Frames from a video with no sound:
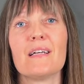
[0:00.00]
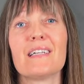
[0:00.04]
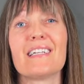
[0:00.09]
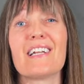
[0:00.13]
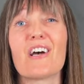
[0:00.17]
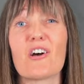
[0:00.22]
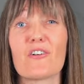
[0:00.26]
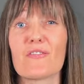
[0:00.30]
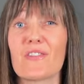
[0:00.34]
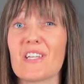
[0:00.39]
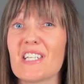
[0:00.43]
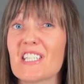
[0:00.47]

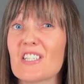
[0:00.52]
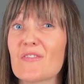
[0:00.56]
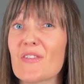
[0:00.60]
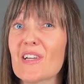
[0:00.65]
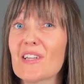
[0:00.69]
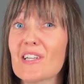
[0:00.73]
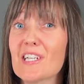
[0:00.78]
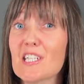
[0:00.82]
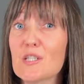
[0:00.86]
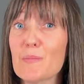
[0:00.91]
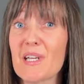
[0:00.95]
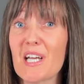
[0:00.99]
Now, if these
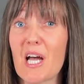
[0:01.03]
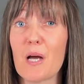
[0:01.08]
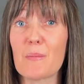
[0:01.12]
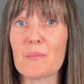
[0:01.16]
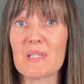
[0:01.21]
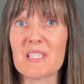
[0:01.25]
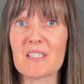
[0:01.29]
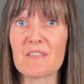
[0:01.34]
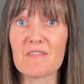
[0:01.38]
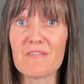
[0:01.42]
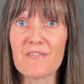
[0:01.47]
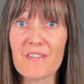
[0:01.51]
feelings become
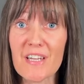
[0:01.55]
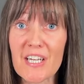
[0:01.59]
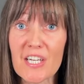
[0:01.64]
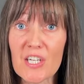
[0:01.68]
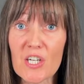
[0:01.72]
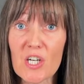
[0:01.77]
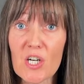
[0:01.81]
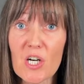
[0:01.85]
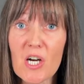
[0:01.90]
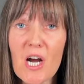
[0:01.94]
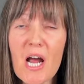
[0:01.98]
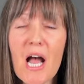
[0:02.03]

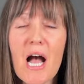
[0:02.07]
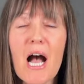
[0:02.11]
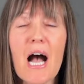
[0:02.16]
severe,